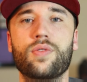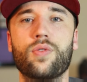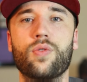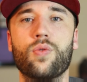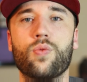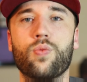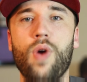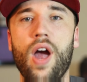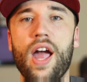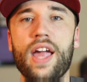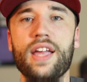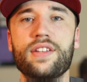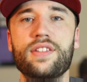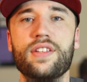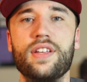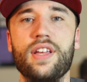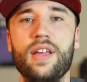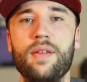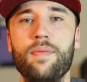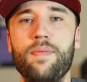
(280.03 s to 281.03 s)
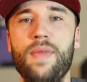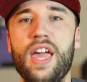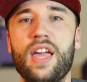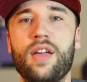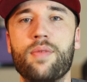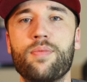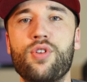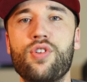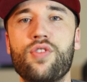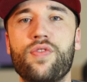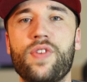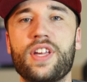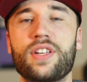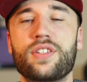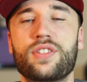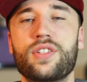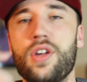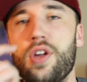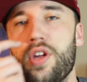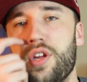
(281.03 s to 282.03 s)
write and make
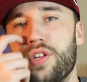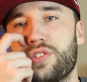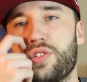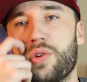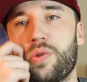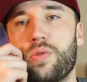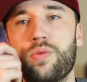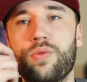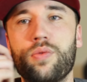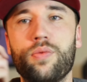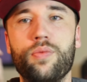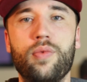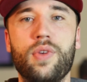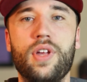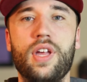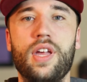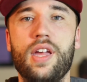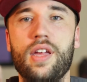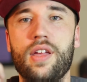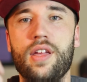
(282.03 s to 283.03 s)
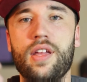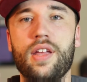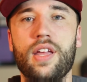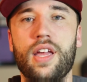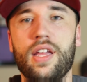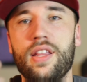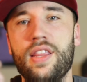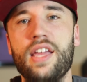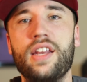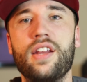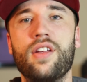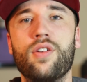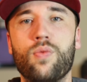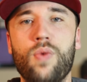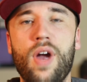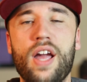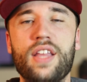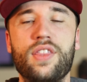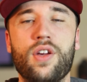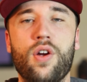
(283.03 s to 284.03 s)
movies. So, and they didn't
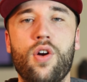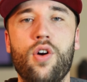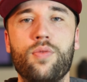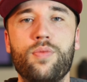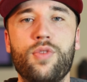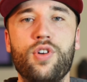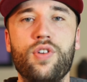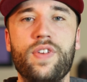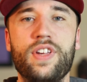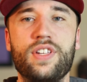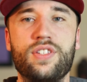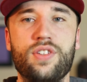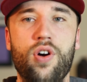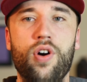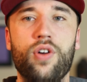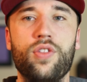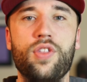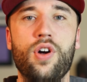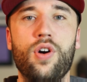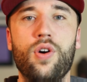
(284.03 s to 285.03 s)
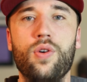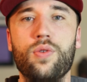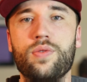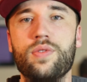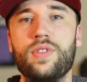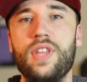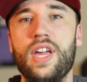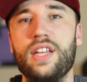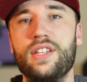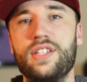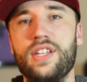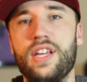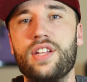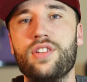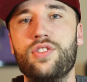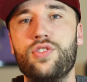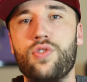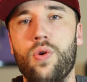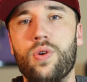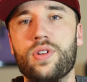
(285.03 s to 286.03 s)
write their own movies, although they
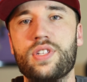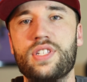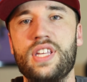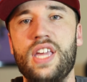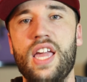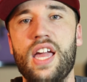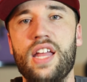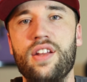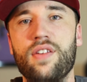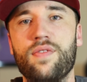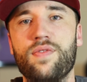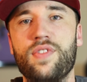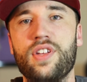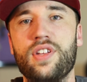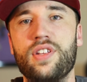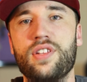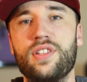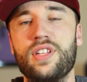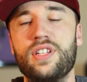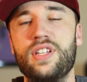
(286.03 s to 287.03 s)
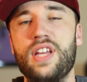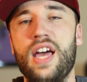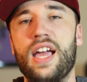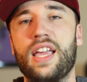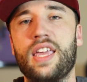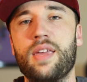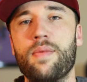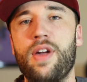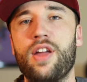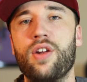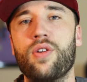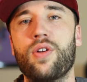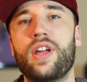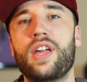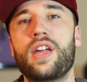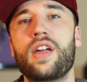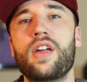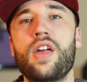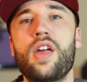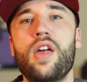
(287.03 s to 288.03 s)
did towards the end of the
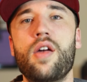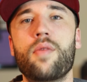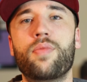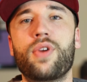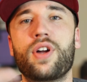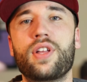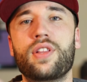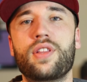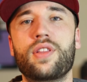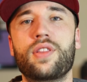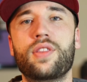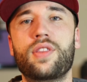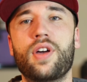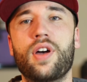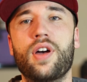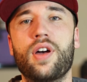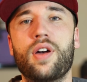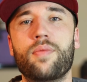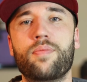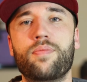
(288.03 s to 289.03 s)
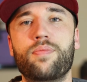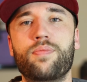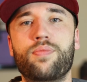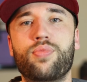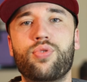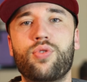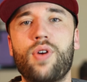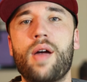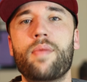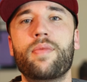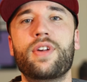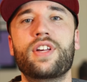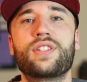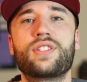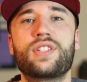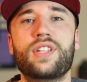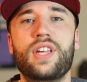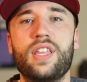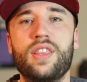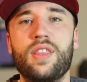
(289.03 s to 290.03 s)
documentary. But the
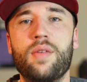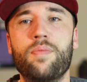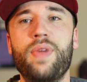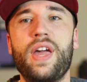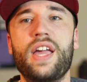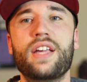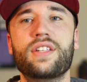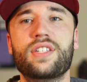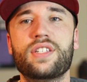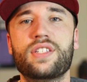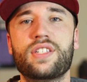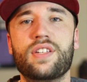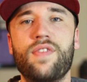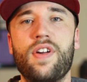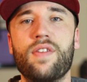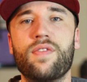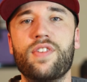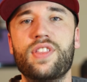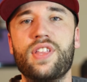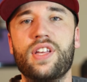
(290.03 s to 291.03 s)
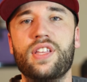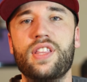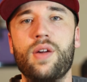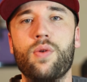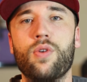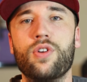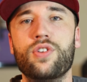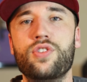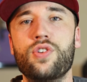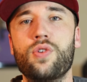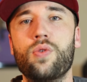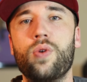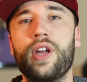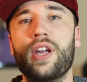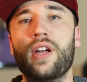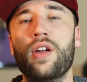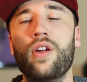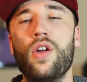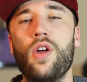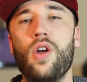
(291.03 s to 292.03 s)
premise and the basis of everything they were
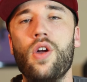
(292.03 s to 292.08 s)
doing